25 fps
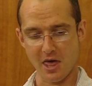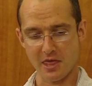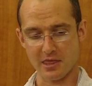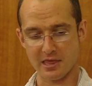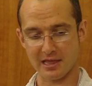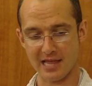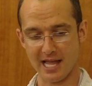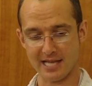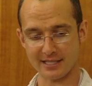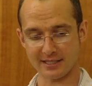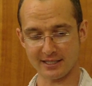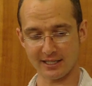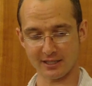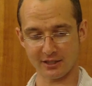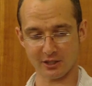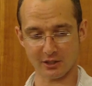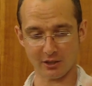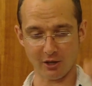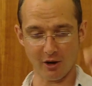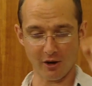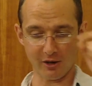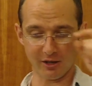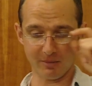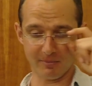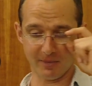last thing to
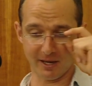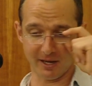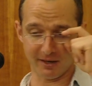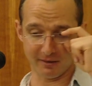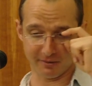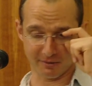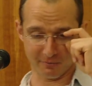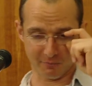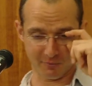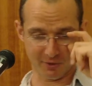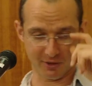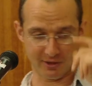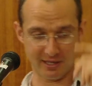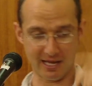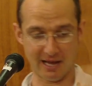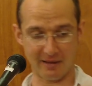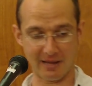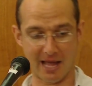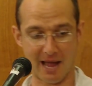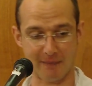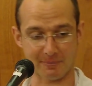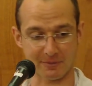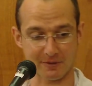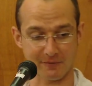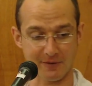talk about with
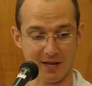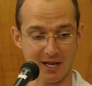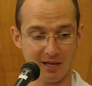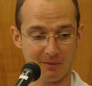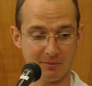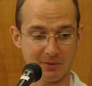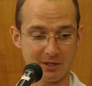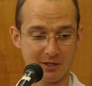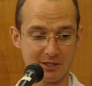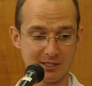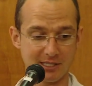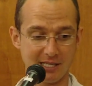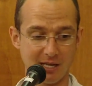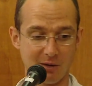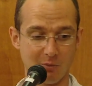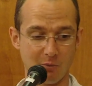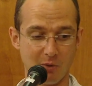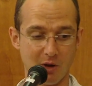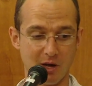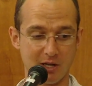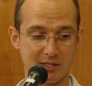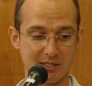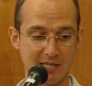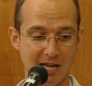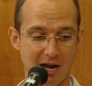the app development
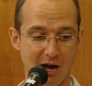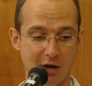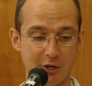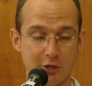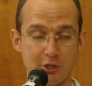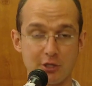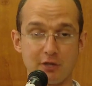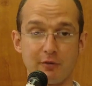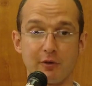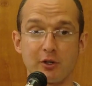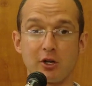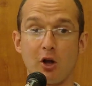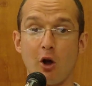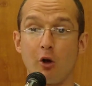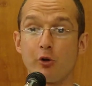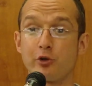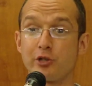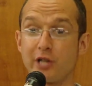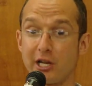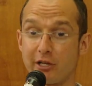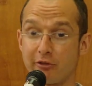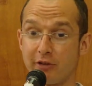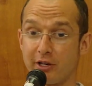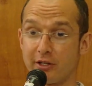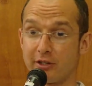is our use of a code
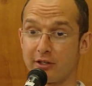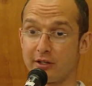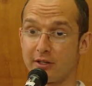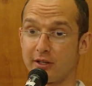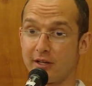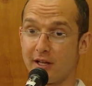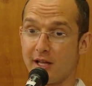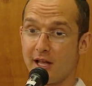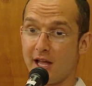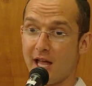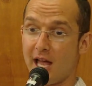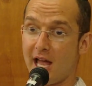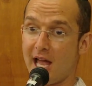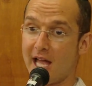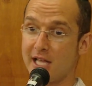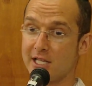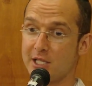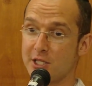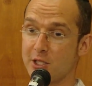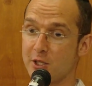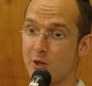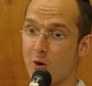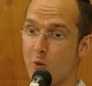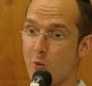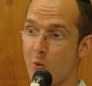generator. And
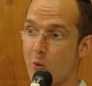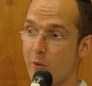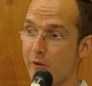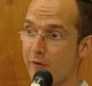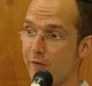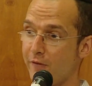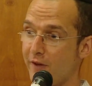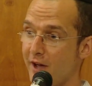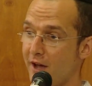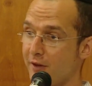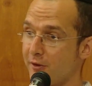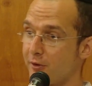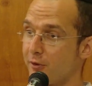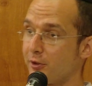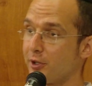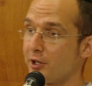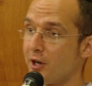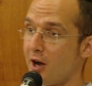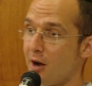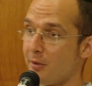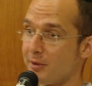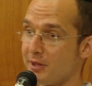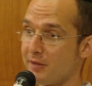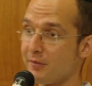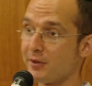so what we found early
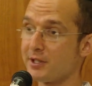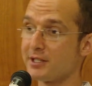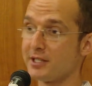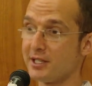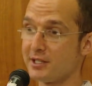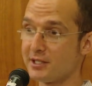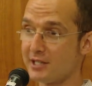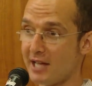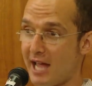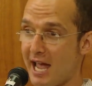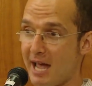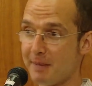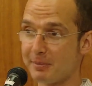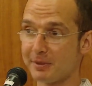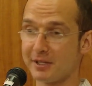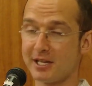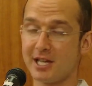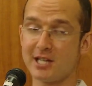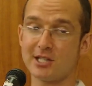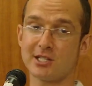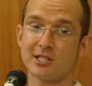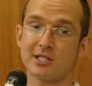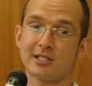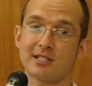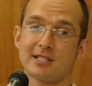on with Invoice Ninja
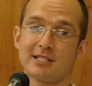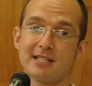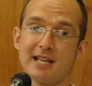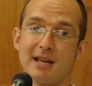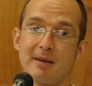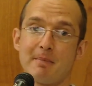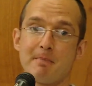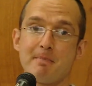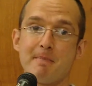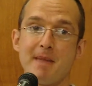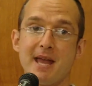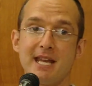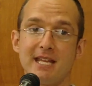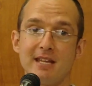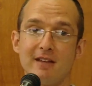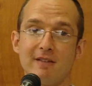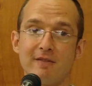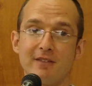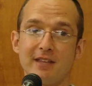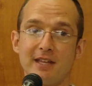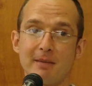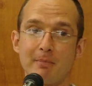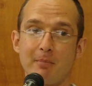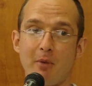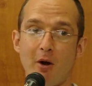application is that many of
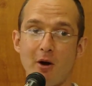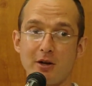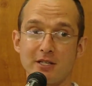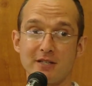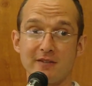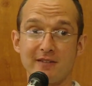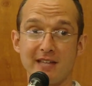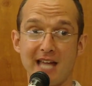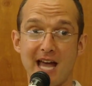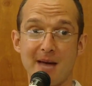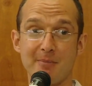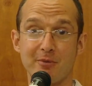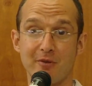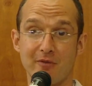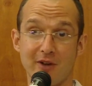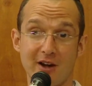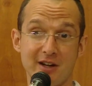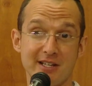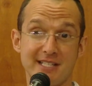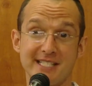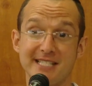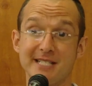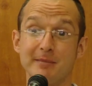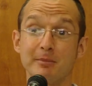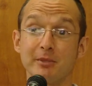the parts of the app are
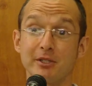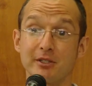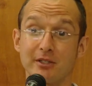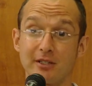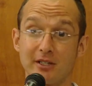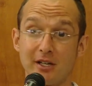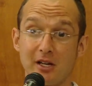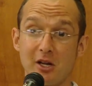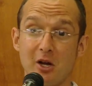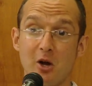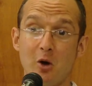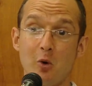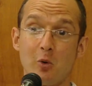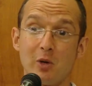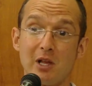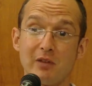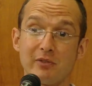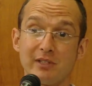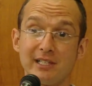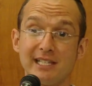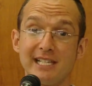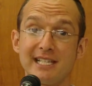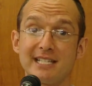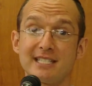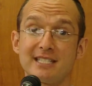very similar. We'll have
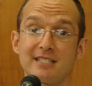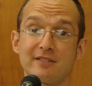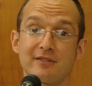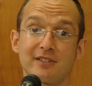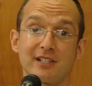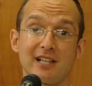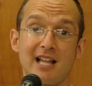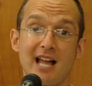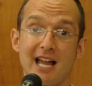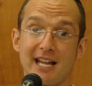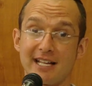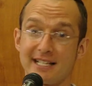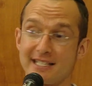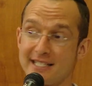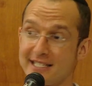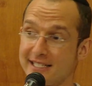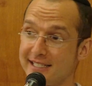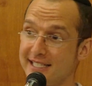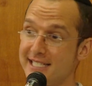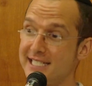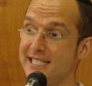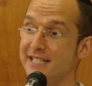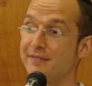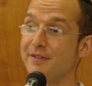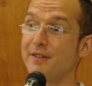a list of clients, a
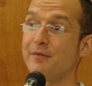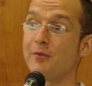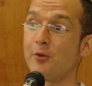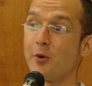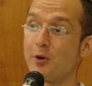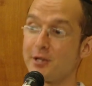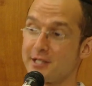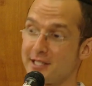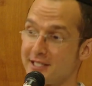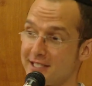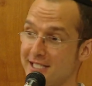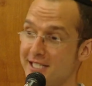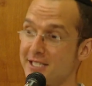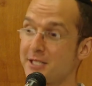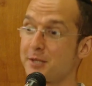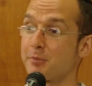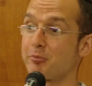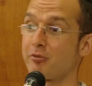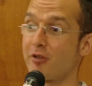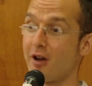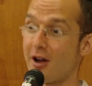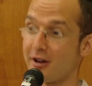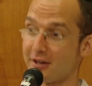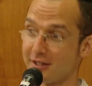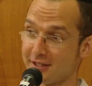list of invoices, a list of
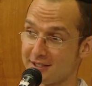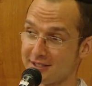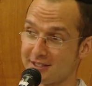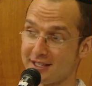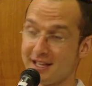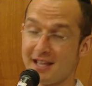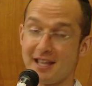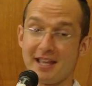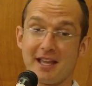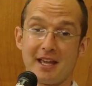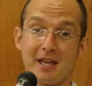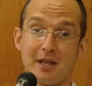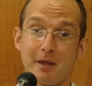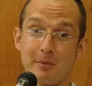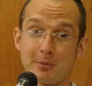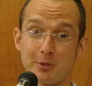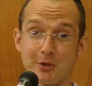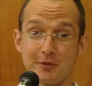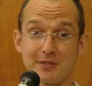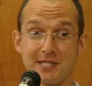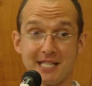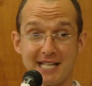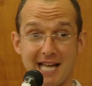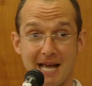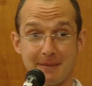products. I'm sure
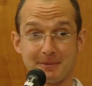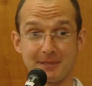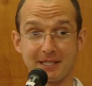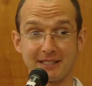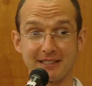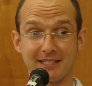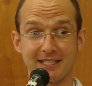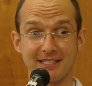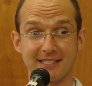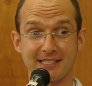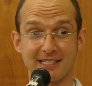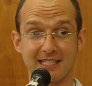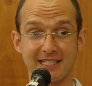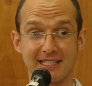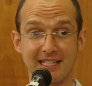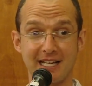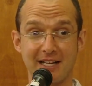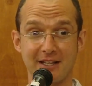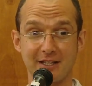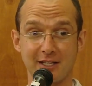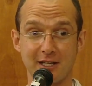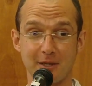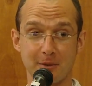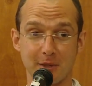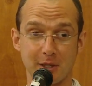you've seen apps like this.
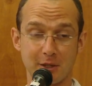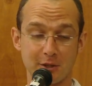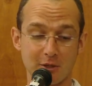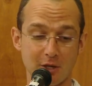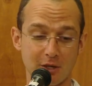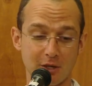Kind of